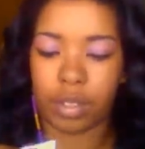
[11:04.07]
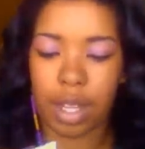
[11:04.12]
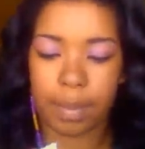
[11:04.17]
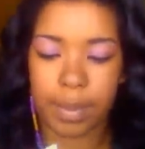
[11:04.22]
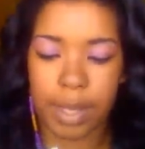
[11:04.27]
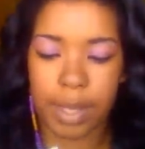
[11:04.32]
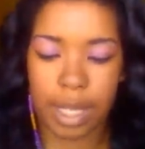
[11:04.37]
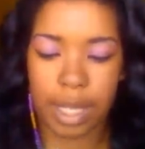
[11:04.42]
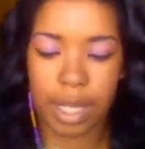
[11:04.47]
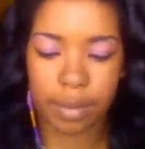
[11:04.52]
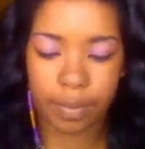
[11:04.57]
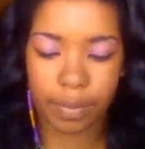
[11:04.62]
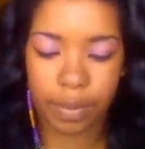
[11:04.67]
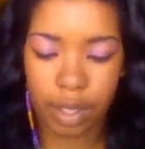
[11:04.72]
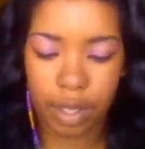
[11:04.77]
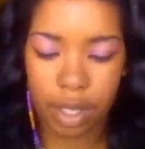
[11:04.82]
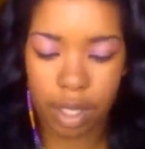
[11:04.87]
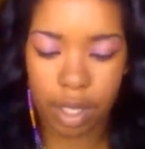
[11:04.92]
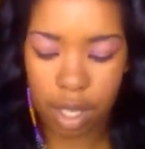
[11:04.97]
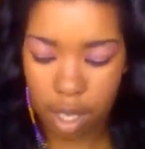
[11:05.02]
Dropped it.
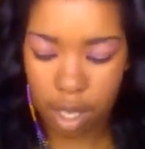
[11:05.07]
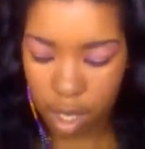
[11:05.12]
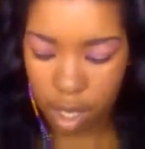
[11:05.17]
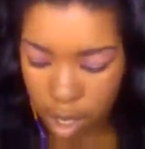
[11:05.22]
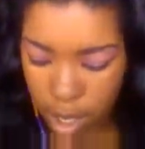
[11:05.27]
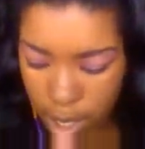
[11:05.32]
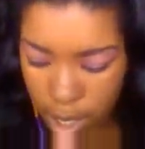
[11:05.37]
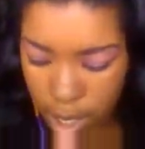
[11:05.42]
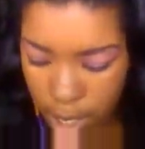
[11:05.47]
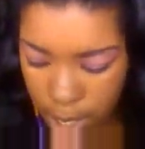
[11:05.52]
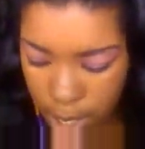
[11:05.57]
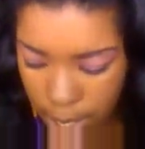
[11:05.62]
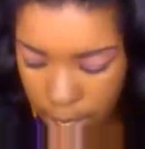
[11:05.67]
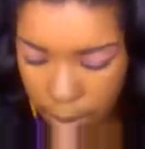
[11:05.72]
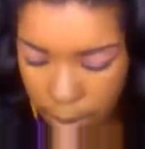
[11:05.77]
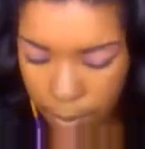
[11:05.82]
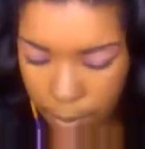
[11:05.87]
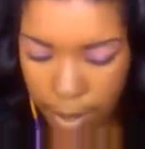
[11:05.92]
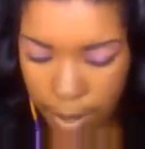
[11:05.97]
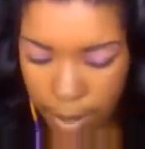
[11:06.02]

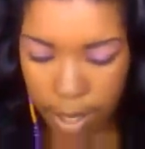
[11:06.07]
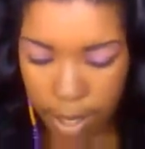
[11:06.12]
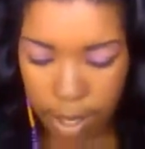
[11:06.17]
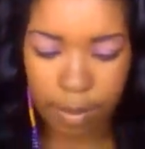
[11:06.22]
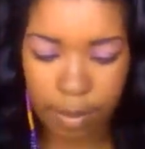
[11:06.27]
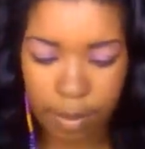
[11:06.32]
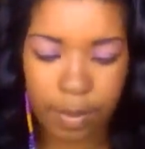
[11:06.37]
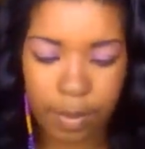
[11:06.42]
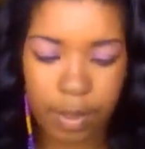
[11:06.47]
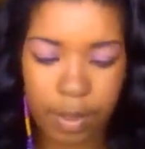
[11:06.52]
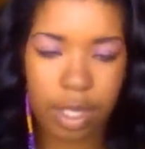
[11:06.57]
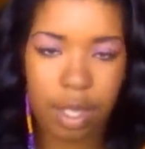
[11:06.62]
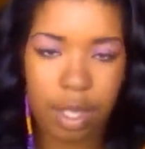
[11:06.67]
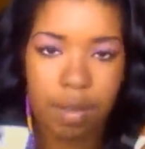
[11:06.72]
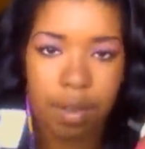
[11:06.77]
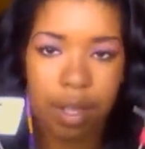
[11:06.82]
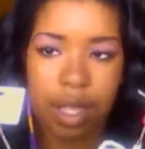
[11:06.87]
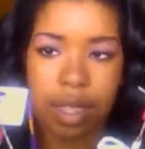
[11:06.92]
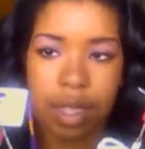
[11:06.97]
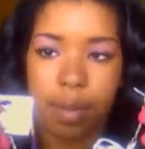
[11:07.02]
Anyway,
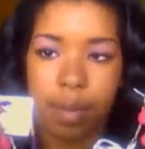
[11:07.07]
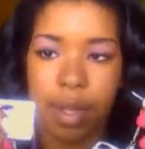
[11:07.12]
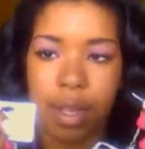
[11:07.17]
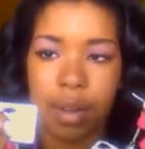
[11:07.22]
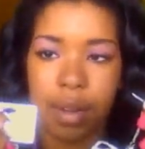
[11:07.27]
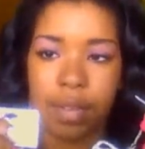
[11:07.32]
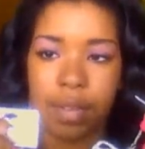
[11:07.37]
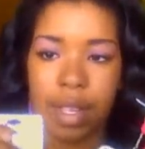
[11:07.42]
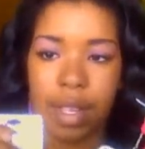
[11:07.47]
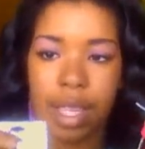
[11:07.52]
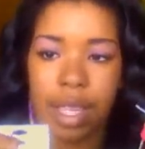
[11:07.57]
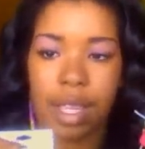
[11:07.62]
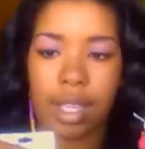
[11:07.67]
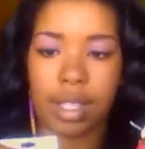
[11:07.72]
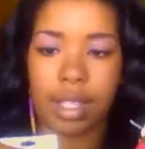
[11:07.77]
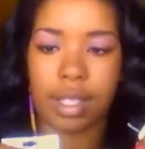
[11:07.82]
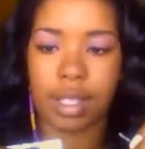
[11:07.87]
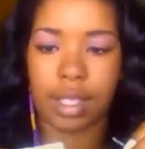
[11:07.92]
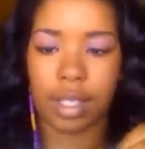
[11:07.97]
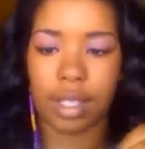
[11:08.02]
so we got the
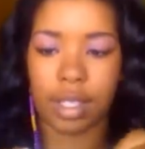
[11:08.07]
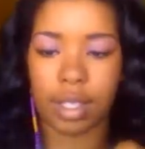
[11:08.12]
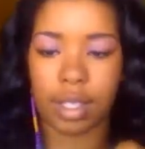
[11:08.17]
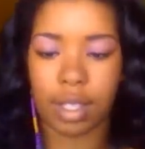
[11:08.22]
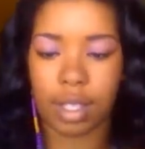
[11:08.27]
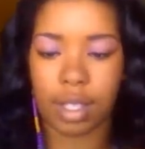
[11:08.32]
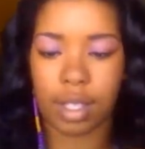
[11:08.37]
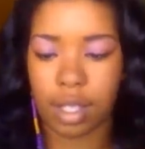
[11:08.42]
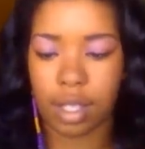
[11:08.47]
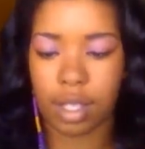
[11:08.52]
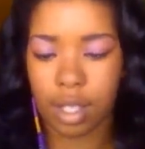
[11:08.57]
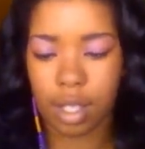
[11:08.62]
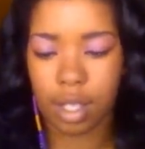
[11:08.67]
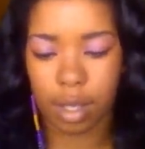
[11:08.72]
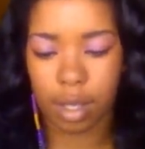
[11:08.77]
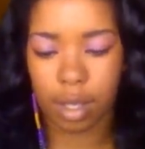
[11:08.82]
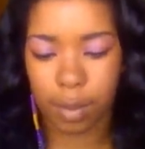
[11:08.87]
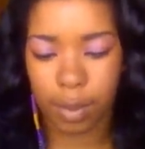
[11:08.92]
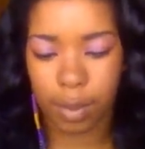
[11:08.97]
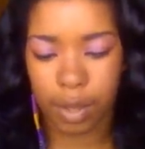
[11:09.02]
butterflies.
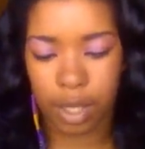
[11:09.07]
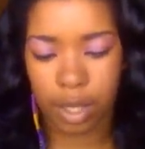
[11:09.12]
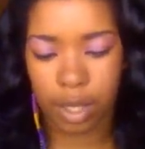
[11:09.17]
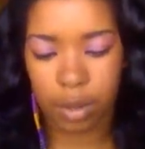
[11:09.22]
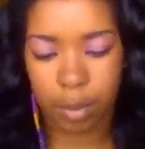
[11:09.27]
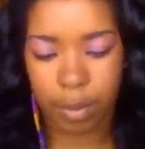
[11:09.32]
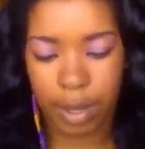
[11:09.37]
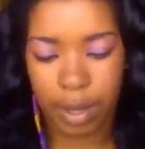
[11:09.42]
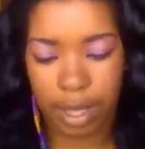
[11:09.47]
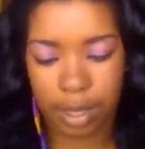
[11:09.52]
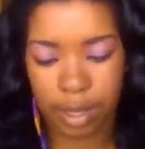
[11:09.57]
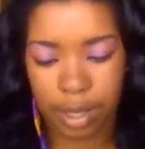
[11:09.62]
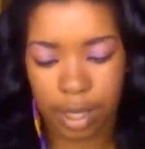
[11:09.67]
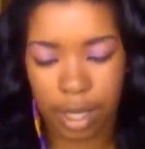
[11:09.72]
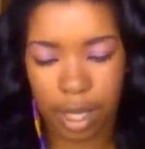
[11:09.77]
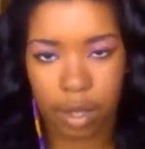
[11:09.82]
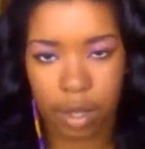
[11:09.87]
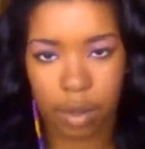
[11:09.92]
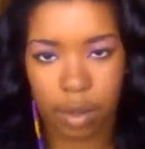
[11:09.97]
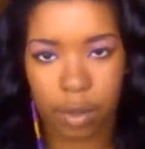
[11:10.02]
And put this one back
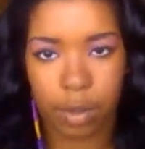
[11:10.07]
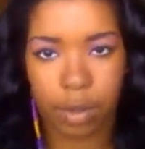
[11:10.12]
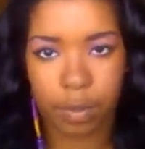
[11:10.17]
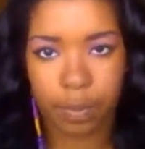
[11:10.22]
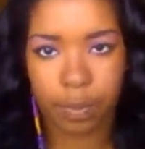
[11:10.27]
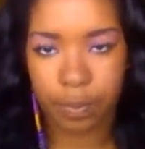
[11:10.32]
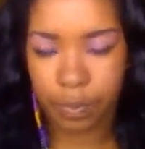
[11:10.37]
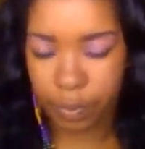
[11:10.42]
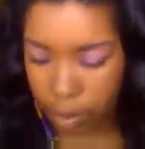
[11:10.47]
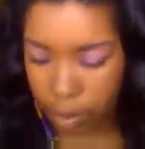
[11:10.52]
together.